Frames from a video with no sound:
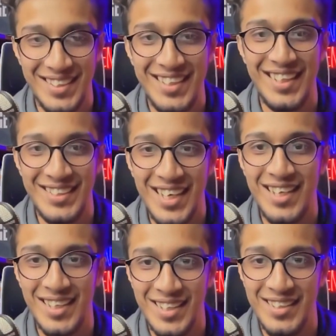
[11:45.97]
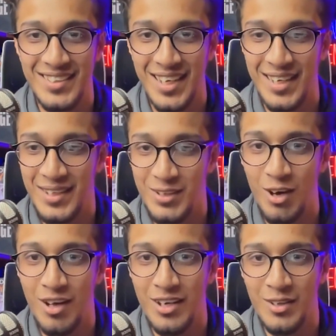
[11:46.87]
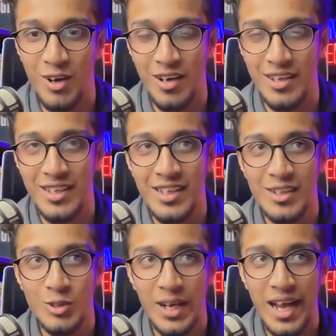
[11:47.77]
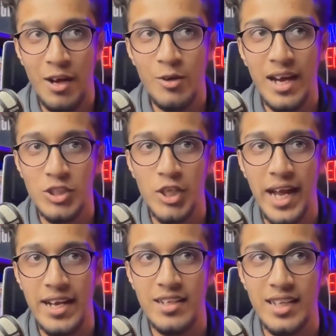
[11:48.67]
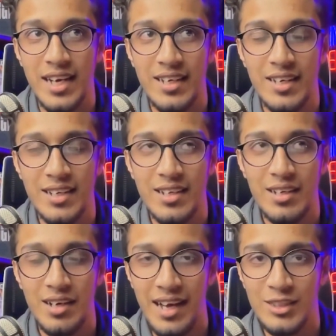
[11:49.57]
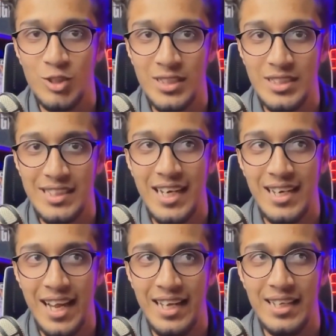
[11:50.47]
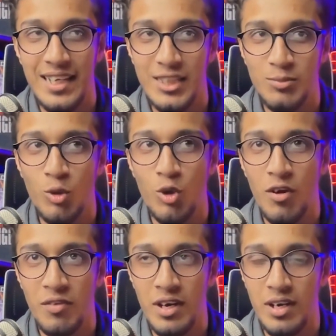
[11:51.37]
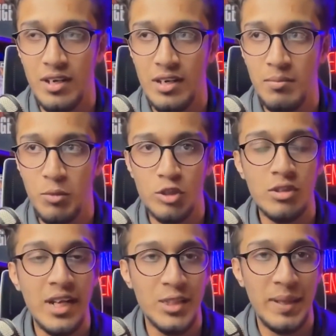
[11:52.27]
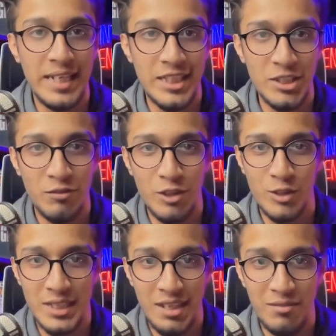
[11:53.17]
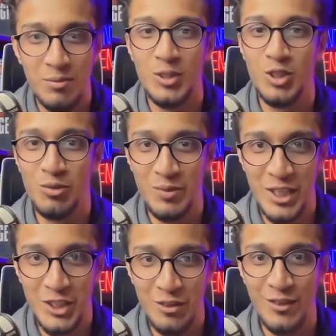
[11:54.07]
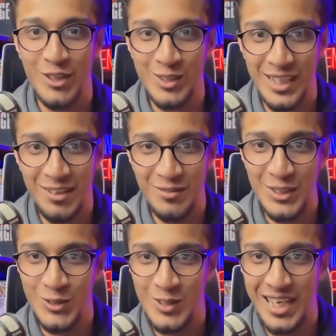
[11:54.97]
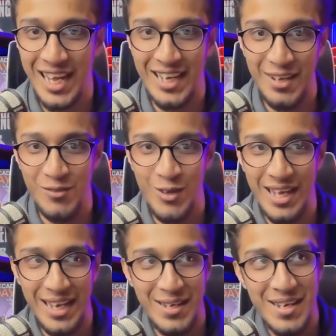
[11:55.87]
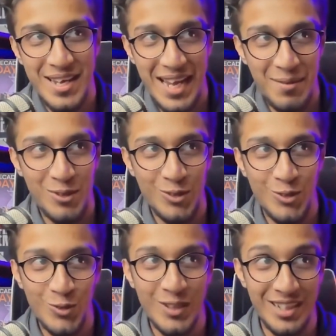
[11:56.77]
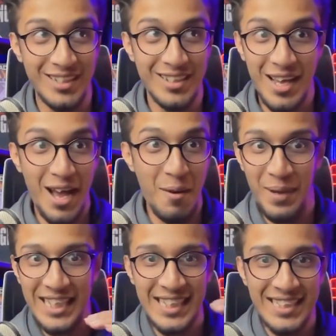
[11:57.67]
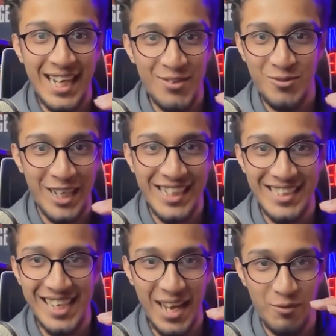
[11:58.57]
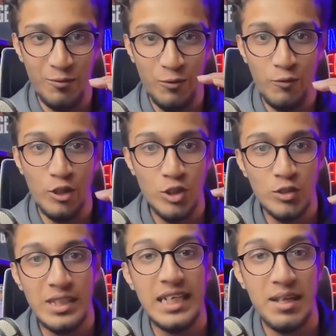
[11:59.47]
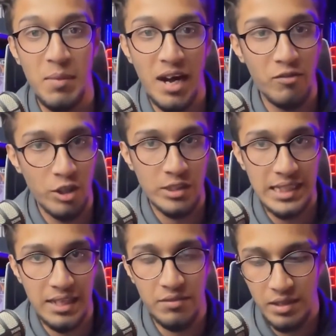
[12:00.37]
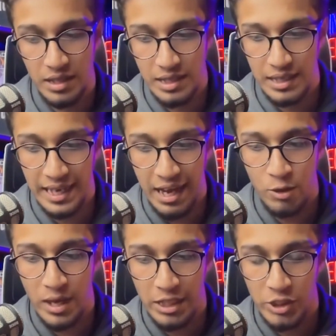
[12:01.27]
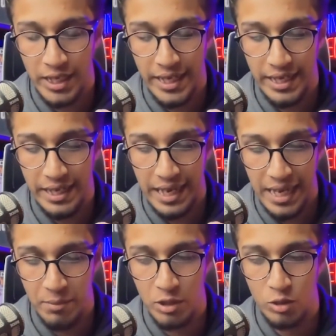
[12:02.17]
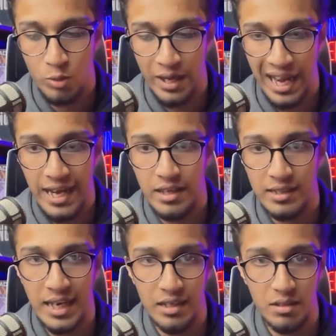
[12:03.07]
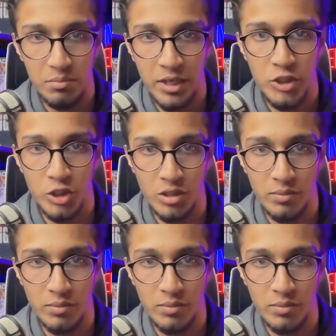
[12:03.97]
Exactly. Exactly. Got it. Got it. So, like, how you actually handle that? Uh, as you said, like, it's more of a personal expectation for yourself, personal pressure for yourself, just to see, like, if you can able to do the amazing side of Chris, like what you said, the bar for yourself, like how you actually able to handle that pressure